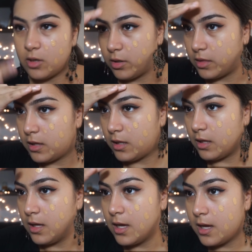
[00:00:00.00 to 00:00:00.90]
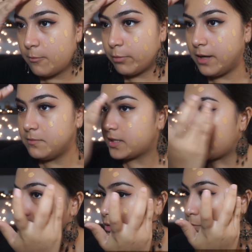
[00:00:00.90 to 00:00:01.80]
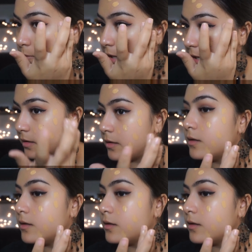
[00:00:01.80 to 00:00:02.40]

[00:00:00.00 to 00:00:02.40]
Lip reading: on the prime side to blend.